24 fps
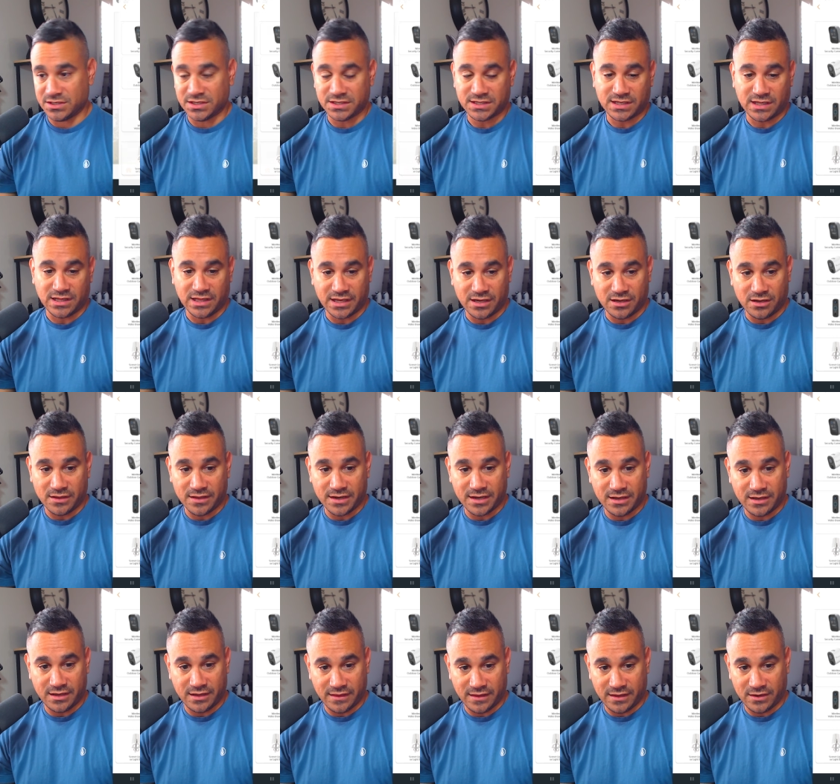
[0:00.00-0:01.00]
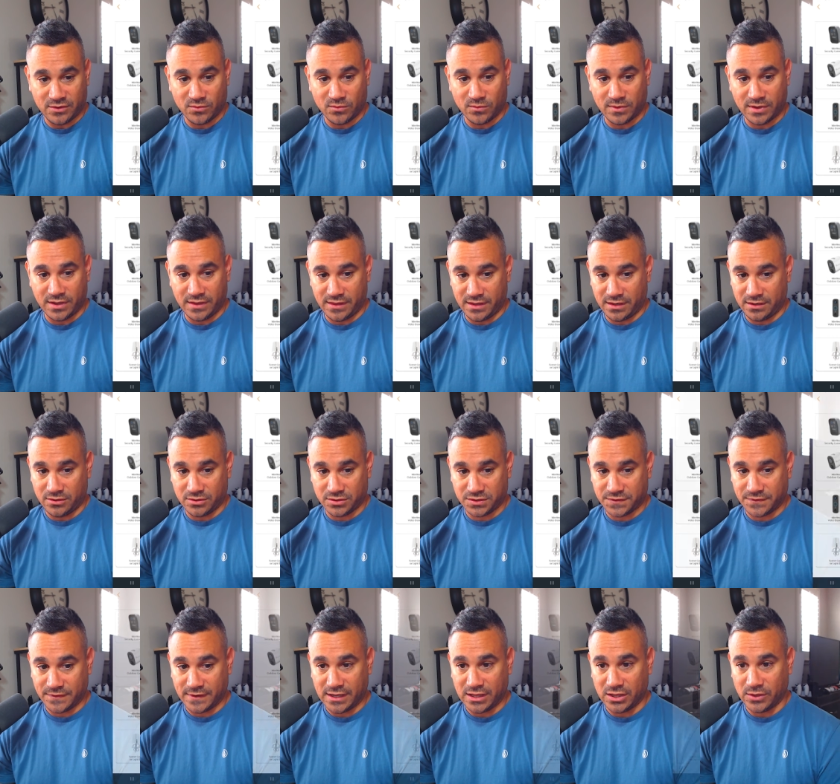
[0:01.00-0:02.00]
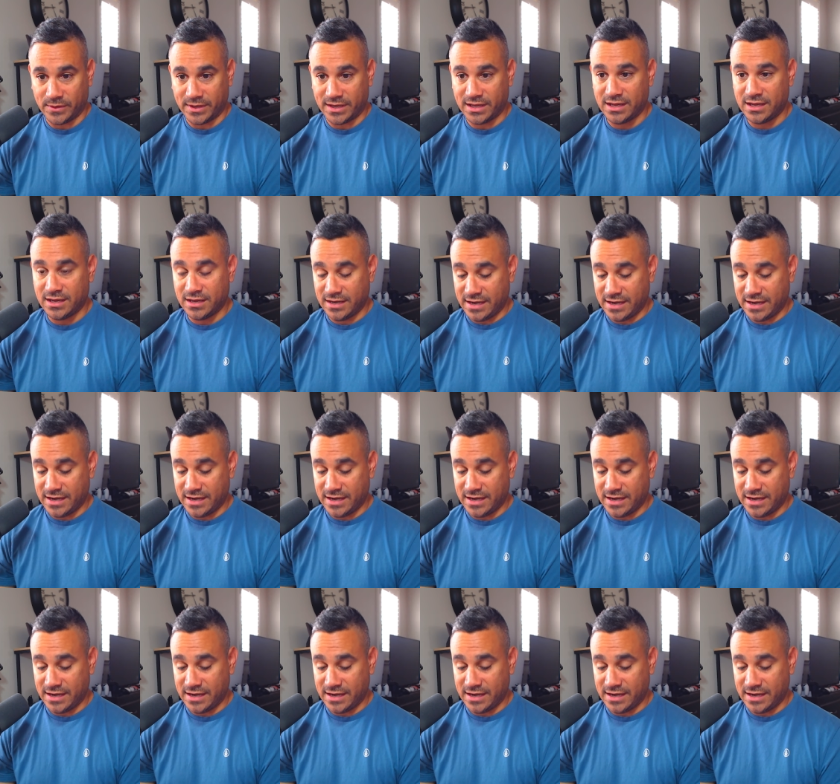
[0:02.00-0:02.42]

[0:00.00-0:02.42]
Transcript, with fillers: Just click on it and then and then just follow it.